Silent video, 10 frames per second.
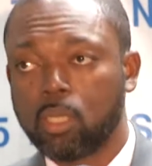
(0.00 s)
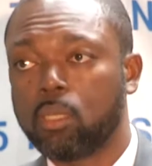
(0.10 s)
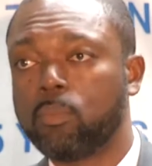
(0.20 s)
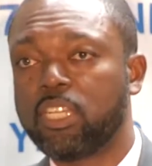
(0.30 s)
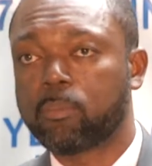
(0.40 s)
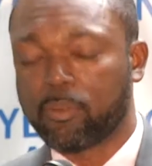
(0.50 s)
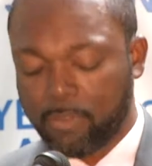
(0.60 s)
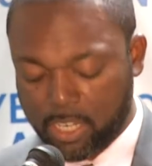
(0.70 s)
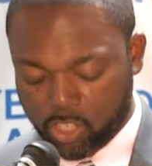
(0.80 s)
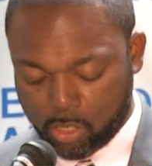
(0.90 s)
media
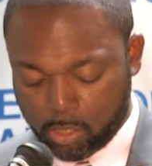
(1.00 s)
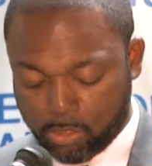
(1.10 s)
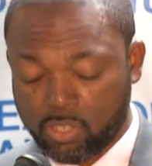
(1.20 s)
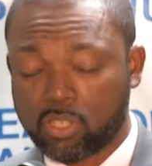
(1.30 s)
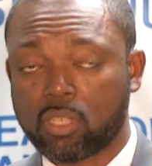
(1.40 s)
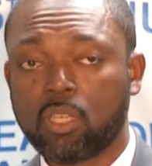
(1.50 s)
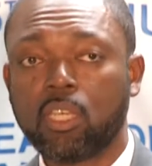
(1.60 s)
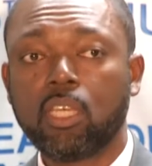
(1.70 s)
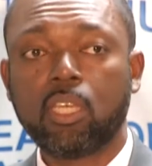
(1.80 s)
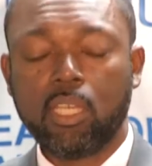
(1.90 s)
professionals,
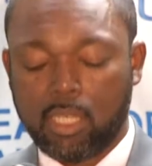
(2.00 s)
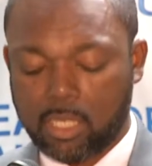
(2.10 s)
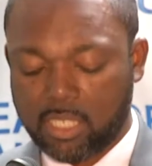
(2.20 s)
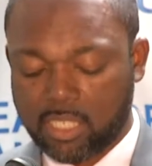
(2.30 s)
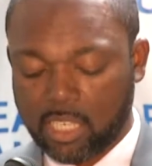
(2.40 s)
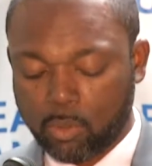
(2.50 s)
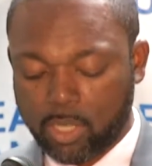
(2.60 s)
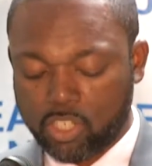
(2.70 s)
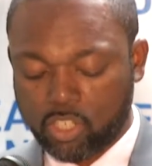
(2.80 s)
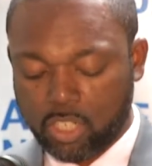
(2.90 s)

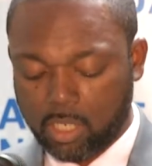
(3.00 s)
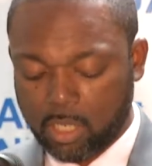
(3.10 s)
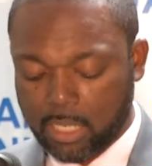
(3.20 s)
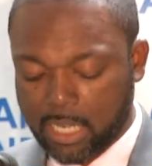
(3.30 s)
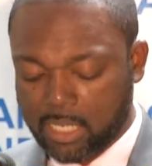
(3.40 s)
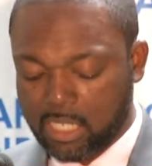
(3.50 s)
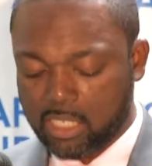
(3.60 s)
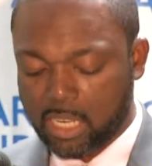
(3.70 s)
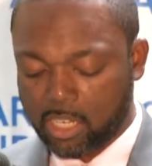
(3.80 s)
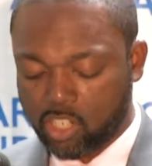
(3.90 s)
distinguished
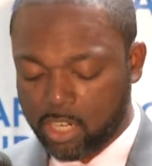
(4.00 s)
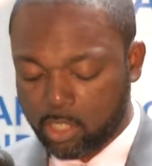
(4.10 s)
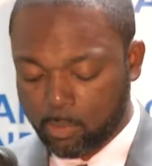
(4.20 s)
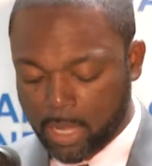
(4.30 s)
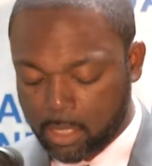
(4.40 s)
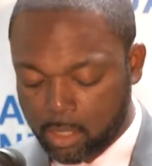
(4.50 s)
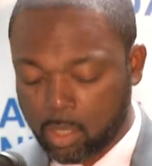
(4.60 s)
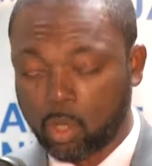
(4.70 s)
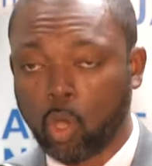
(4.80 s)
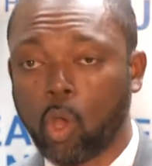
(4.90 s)
ladies and gentlemen,
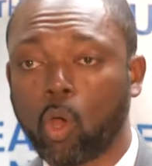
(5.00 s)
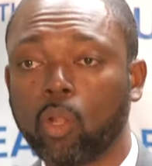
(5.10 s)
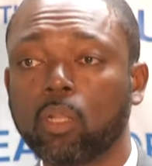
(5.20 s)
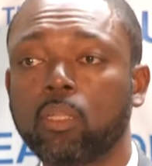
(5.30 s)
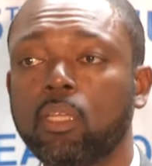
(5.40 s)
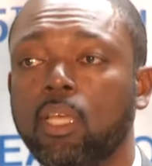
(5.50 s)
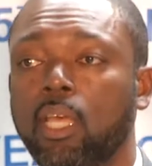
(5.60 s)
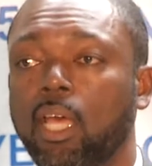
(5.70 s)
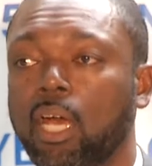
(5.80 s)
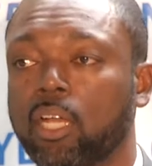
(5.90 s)
all.
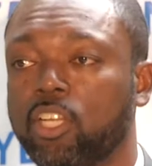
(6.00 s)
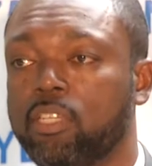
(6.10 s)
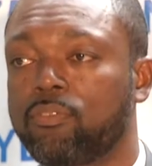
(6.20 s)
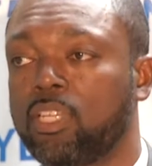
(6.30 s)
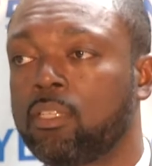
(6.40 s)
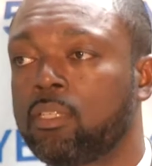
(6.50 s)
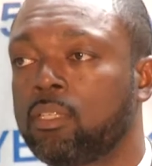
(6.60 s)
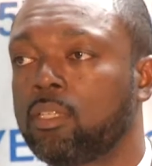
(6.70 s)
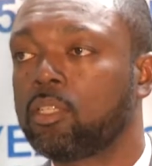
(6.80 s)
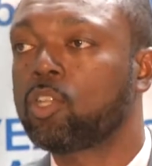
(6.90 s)
A good evening
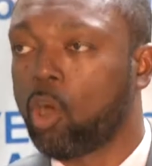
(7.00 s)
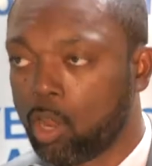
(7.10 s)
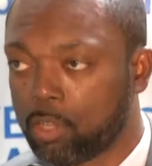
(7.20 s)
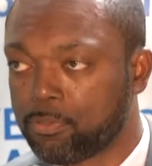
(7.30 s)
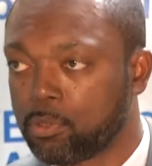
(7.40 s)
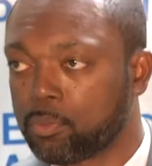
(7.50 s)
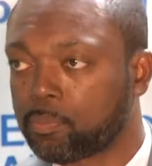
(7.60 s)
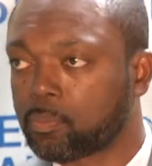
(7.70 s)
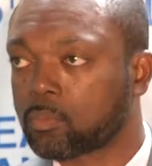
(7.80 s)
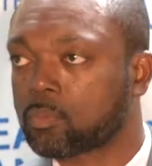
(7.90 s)
to all of you.
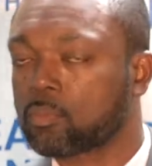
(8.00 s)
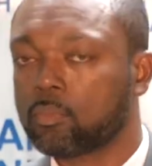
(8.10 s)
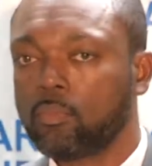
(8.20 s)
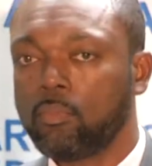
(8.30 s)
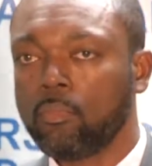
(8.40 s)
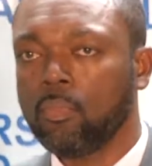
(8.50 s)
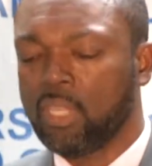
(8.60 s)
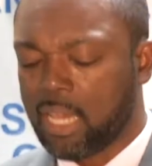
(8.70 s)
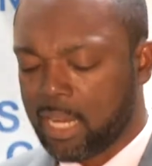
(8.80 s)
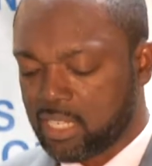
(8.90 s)

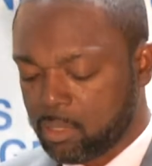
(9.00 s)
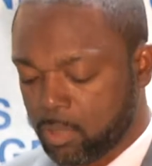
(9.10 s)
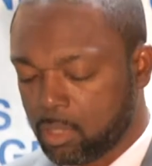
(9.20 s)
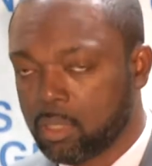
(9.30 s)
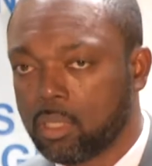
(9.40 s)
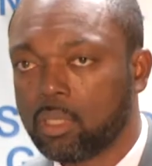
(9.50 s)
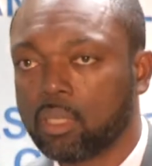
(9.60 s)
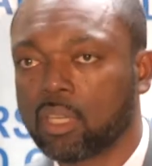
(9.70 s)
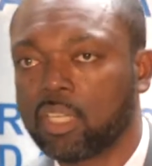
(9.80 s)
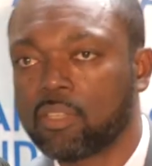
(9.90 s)
And as a
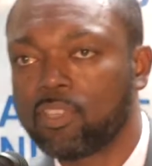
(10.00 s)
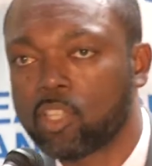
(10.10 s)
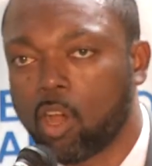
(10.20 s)
good evening to